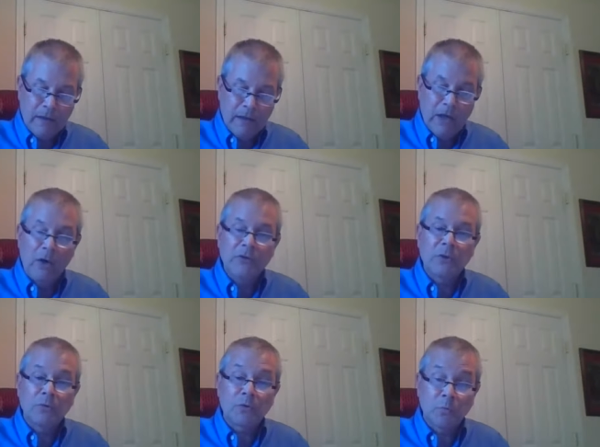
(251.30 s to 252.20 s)
He
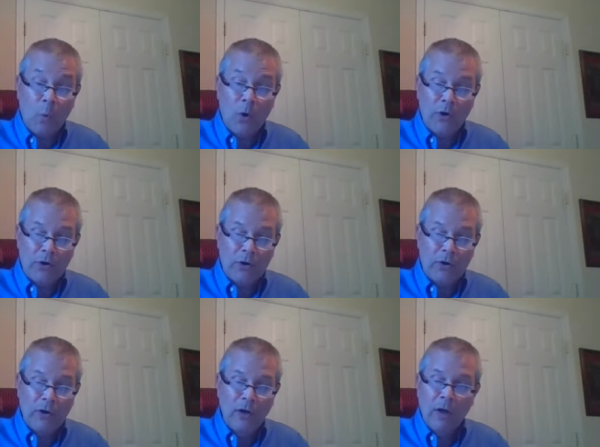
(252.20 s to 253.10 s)
also swore to
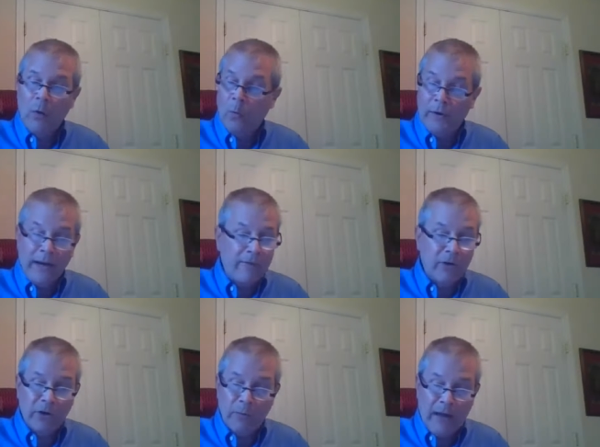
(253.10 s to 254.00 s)
her,
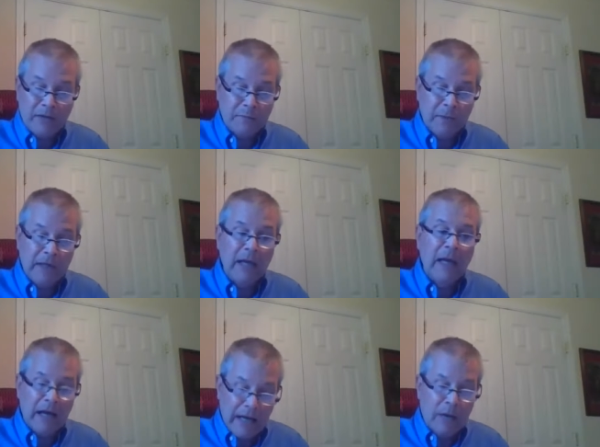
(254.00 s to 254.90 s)
Whatever you ask me,
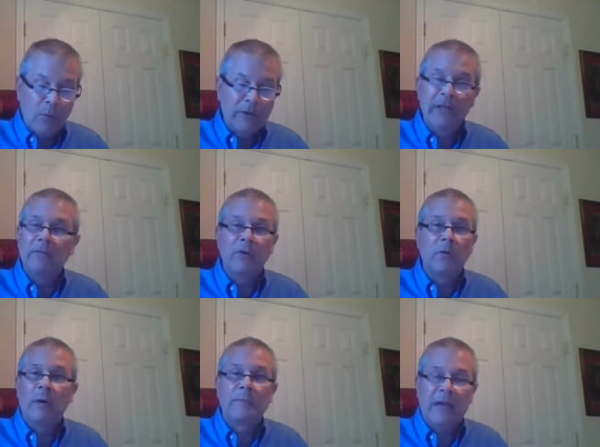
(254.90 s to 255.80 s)
I will give
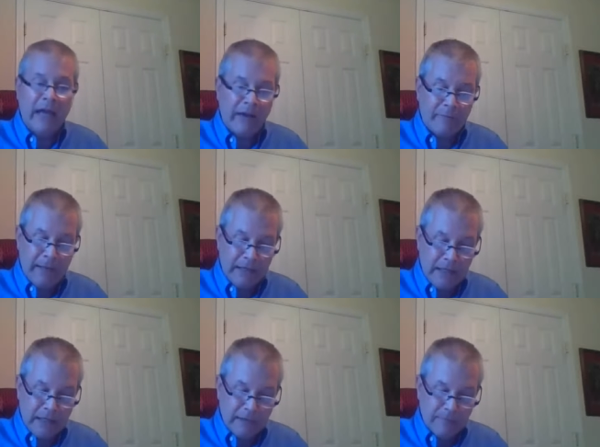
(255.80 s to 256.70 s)
you up to half my
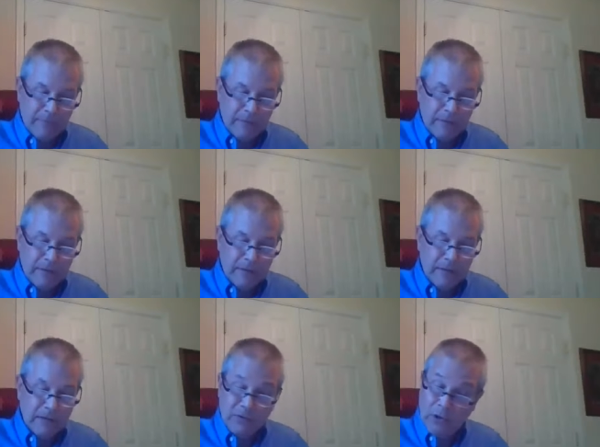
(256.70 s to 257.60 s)
kingdom.
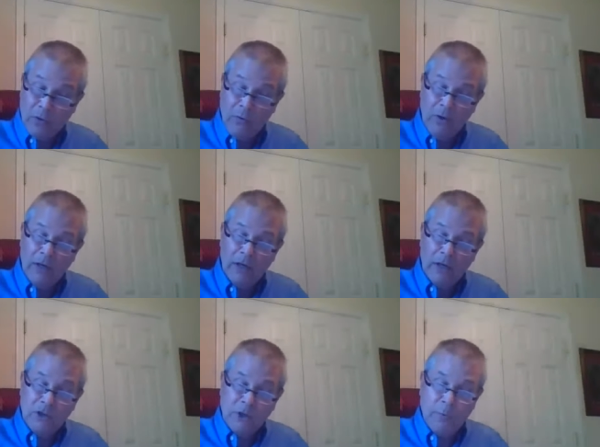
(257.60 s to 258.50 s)
So
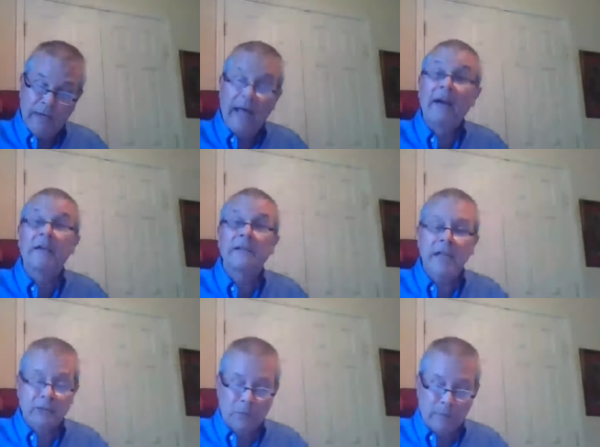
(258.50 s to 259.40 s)
she went out and
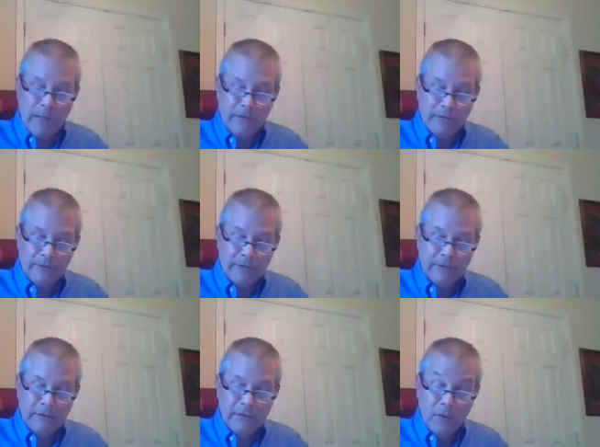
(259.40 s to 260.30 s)
said to her mother,
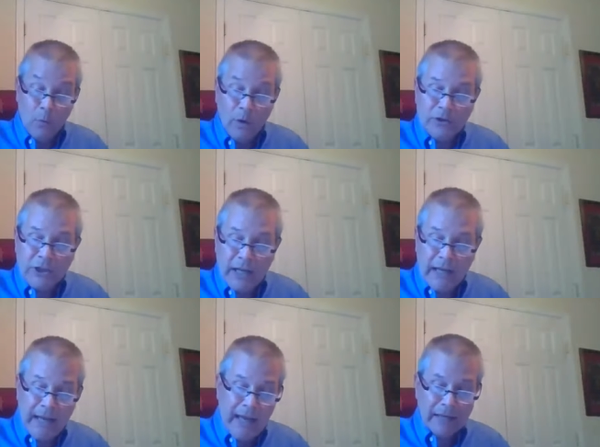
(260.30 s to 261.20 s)
What shall
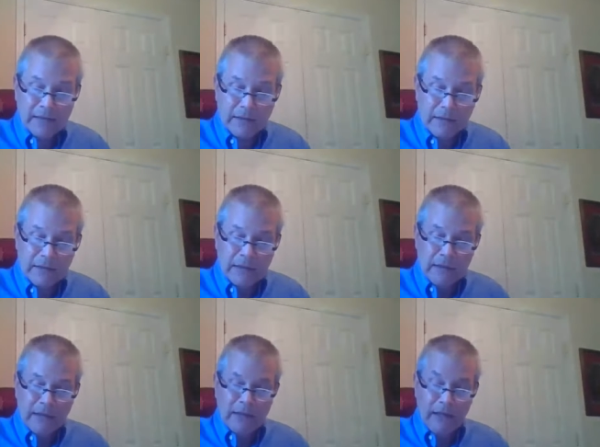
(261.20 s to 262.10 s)
I ask?
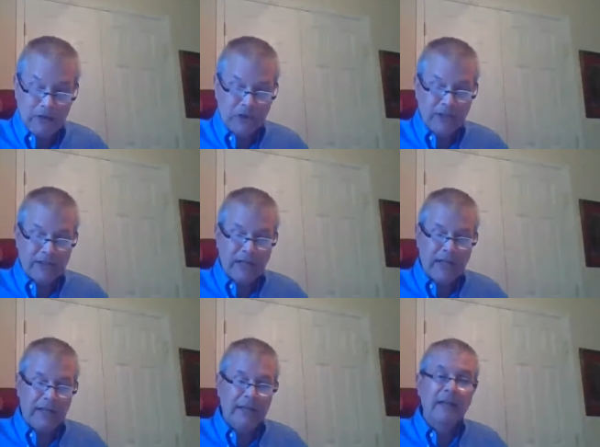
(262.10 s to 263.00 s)
And she
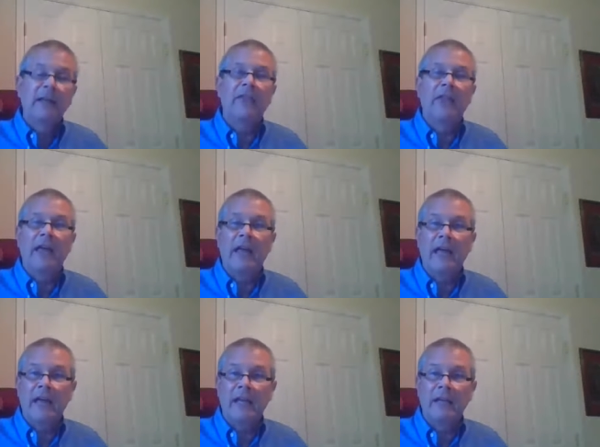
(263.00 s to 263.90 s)
said, The
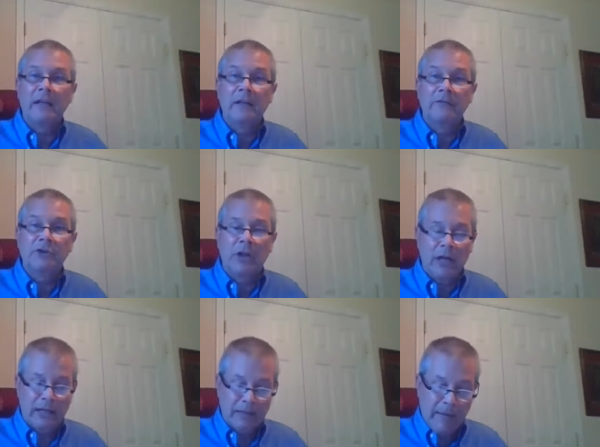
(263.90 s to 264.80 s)
head of
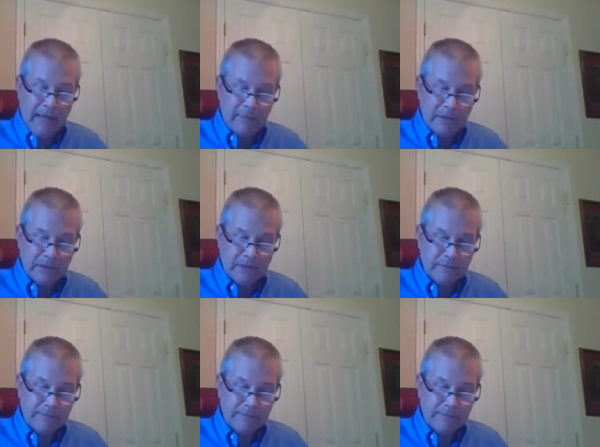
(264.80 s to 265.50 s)
John the Baptist.